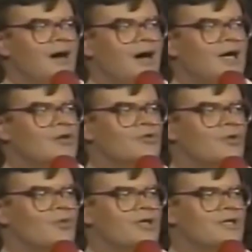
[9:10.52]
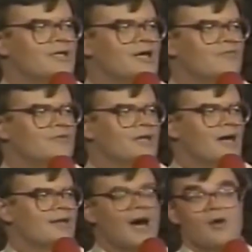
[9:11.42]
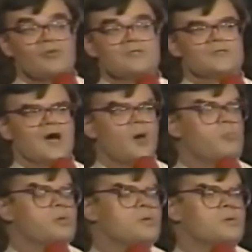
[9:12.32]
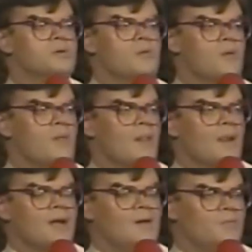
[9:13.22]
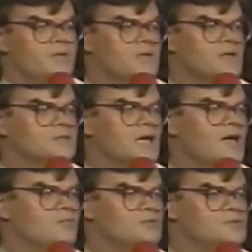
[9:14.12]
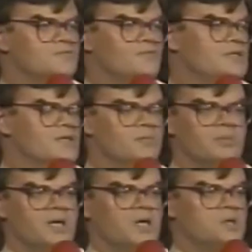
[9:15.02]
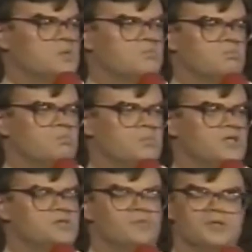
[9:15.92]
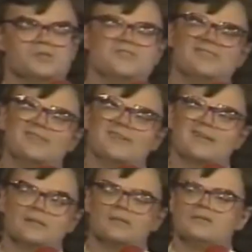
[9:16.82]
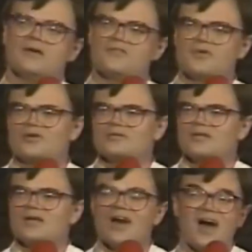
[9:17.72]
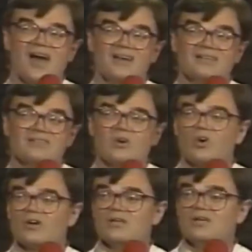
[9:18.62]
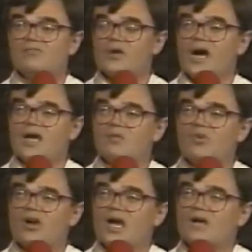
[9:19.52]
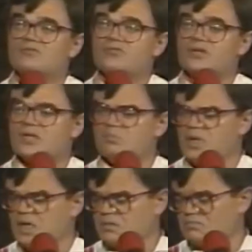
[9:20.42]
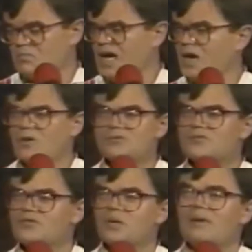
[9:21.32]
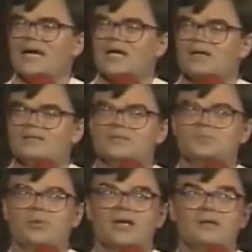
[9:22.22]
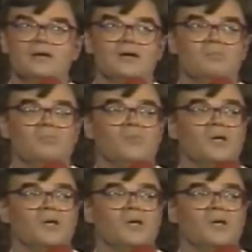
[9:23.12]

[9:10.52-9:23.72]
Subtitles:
I don't know what he did after that. I was up because I was feeling bad. This was Thursday night, early Friday morning. I was feeling bad. I always feel bad in springtime.